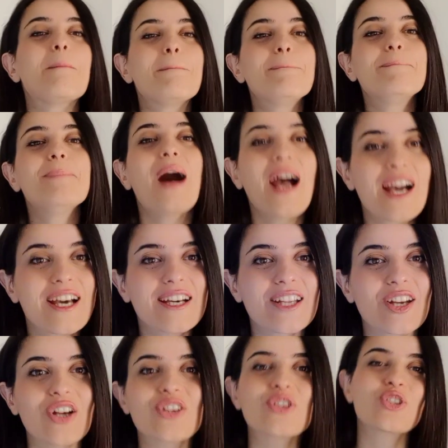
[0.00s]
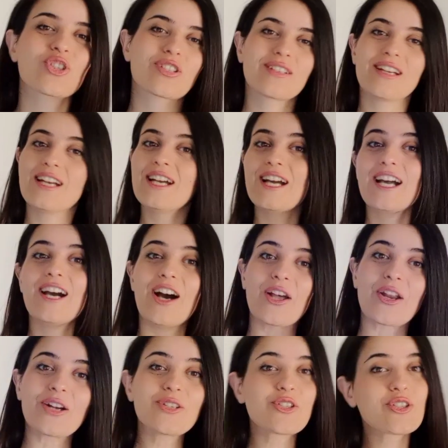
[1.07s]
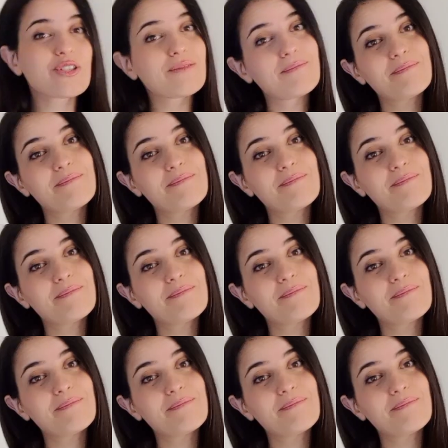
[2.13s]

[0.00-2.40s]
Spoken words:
Makhraj, kharaj,